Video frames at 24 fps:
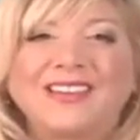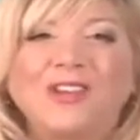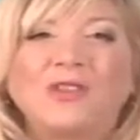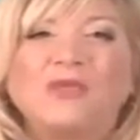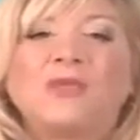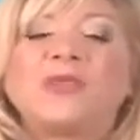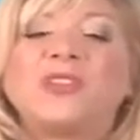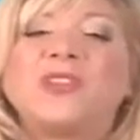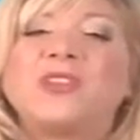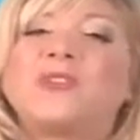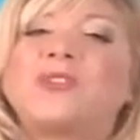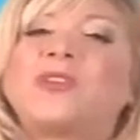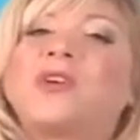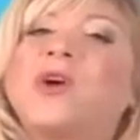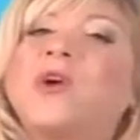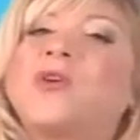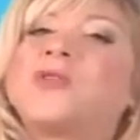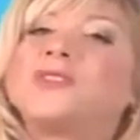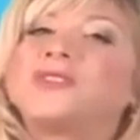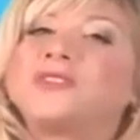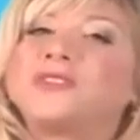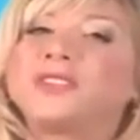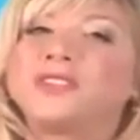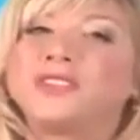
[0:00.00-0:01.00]
When you go
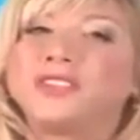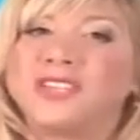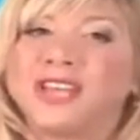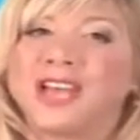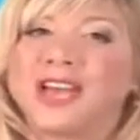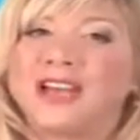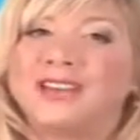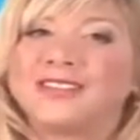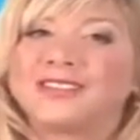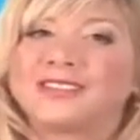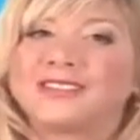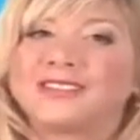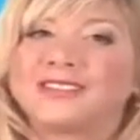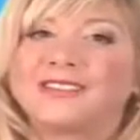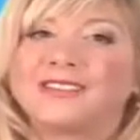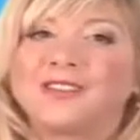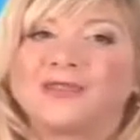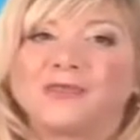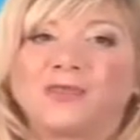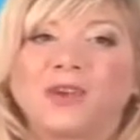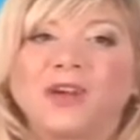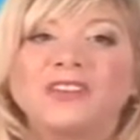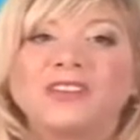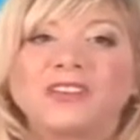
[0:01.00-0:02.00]
to the desk, the
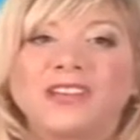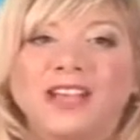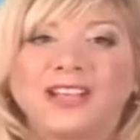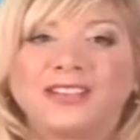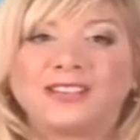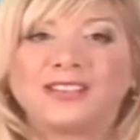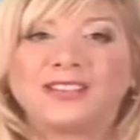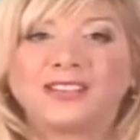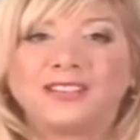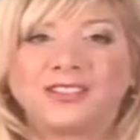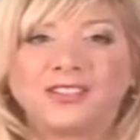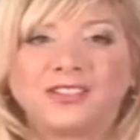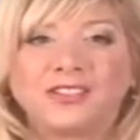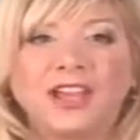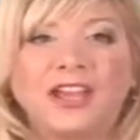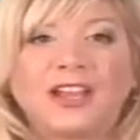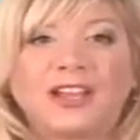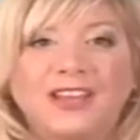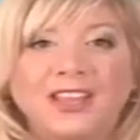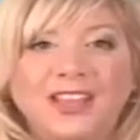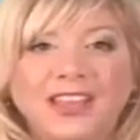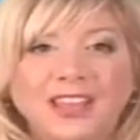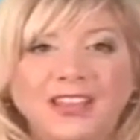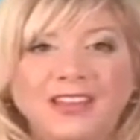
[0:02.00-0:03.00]
front desk, to
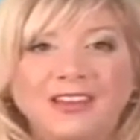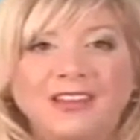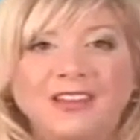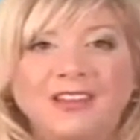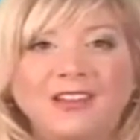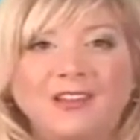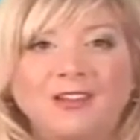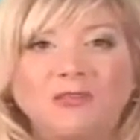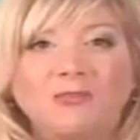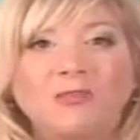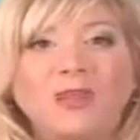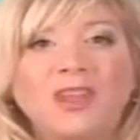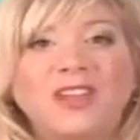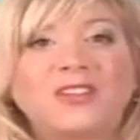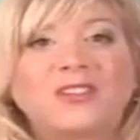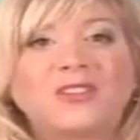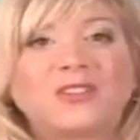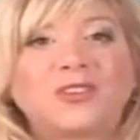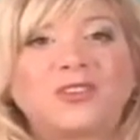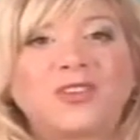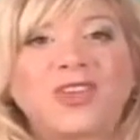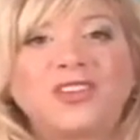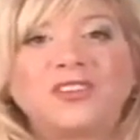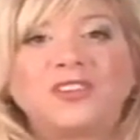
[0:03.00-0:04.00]
check in, make
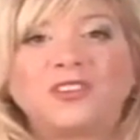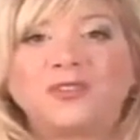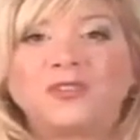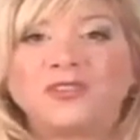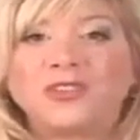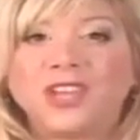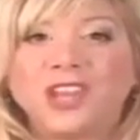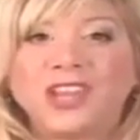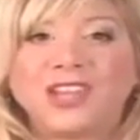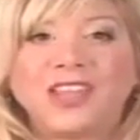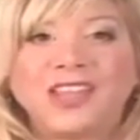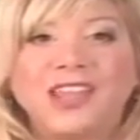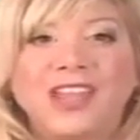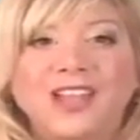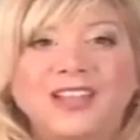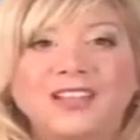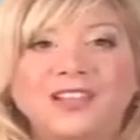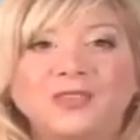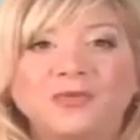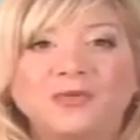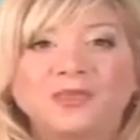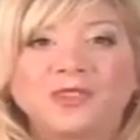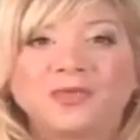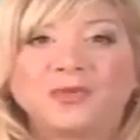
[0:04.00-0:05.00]
sure that you shake
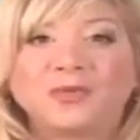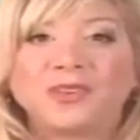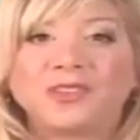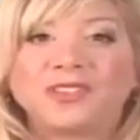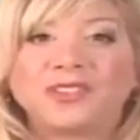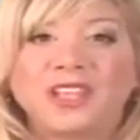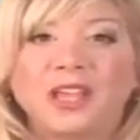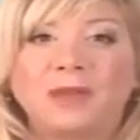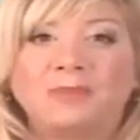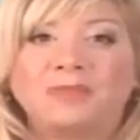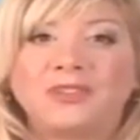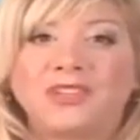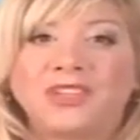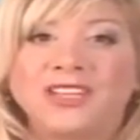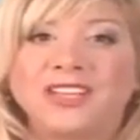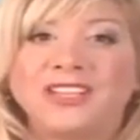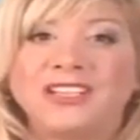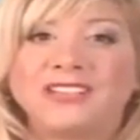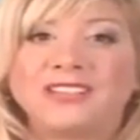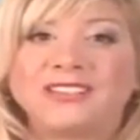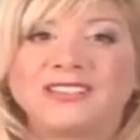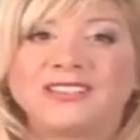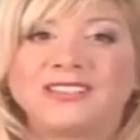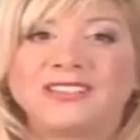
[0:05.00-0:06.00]
hands with the
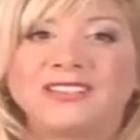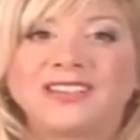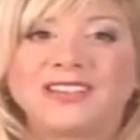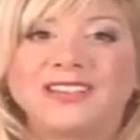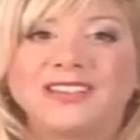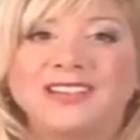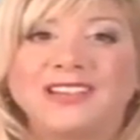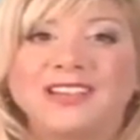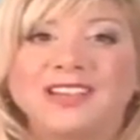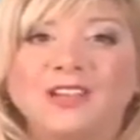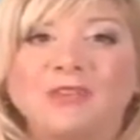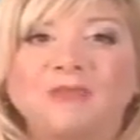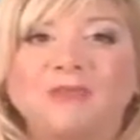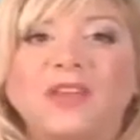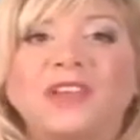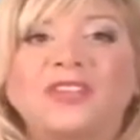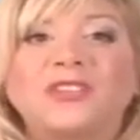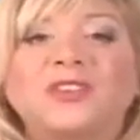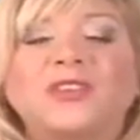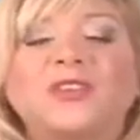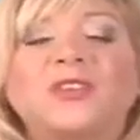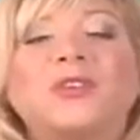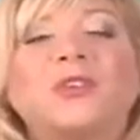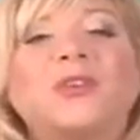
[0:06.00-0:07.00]
receptionist. Make
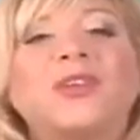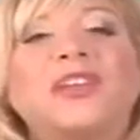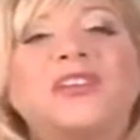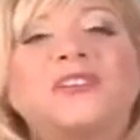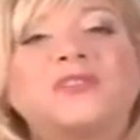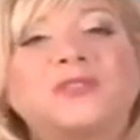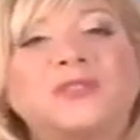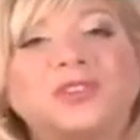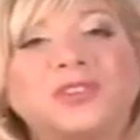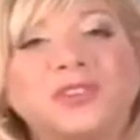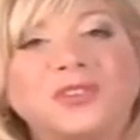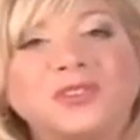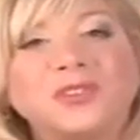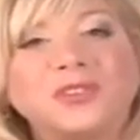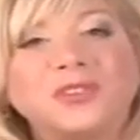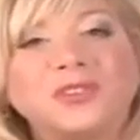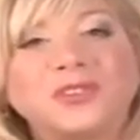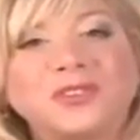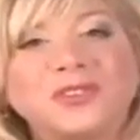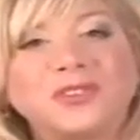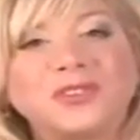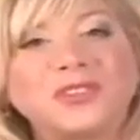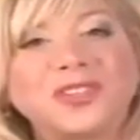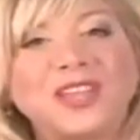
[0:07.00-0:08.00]
sure you introduce
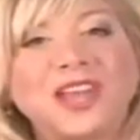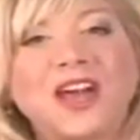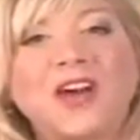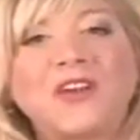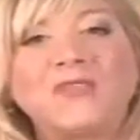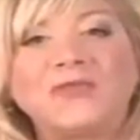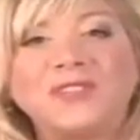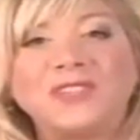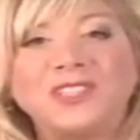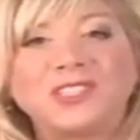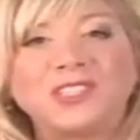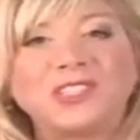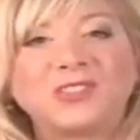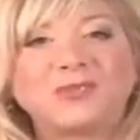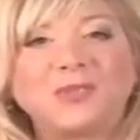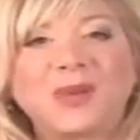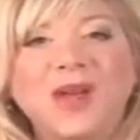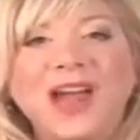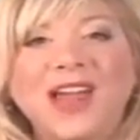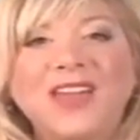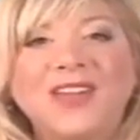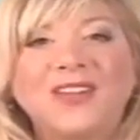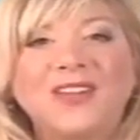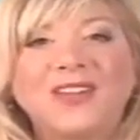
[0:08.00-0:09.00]
yourself and
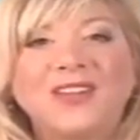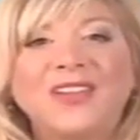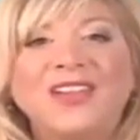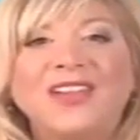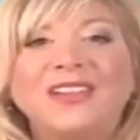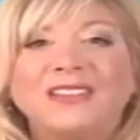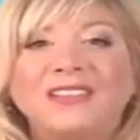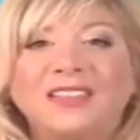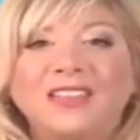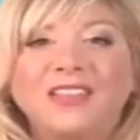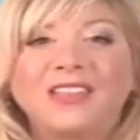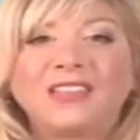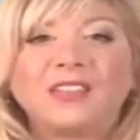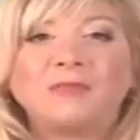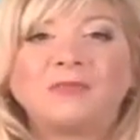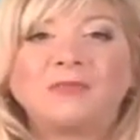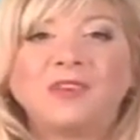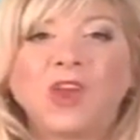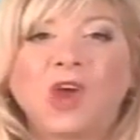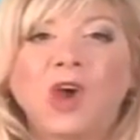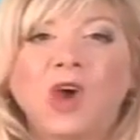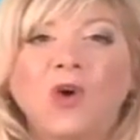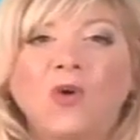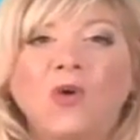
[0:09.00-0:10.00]
smile and let them
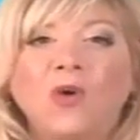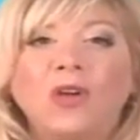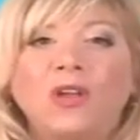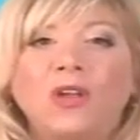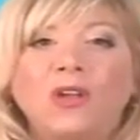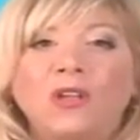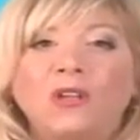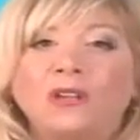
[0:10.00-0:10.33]
know.